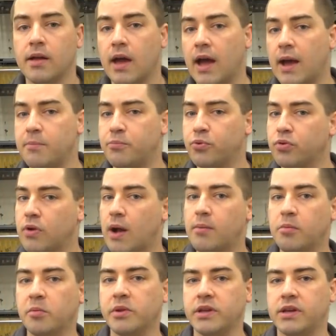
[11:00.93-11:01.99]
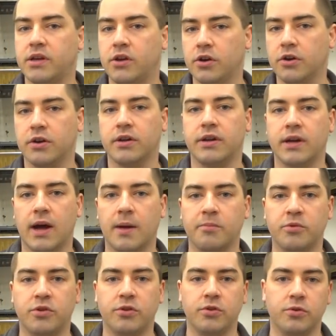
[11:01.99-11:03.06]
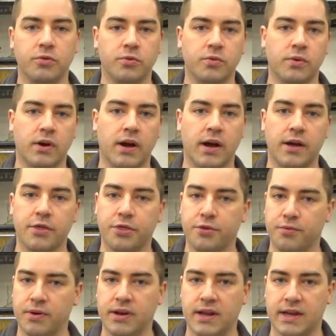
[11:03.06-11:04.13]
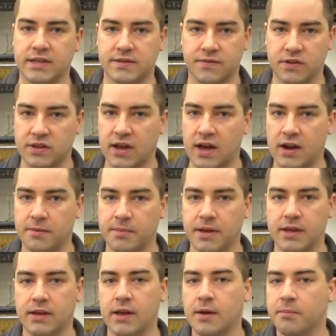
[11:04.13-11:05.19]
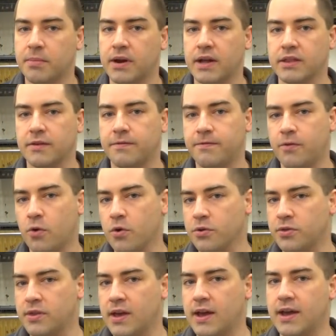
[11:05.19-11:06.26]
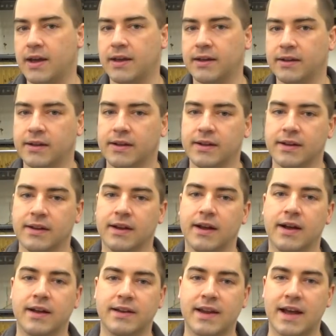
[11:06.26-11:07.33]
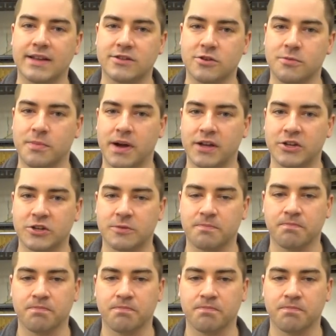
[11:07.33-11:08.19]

I'm probably good up to 3 days of autonomy, but on the 4th day, not so much.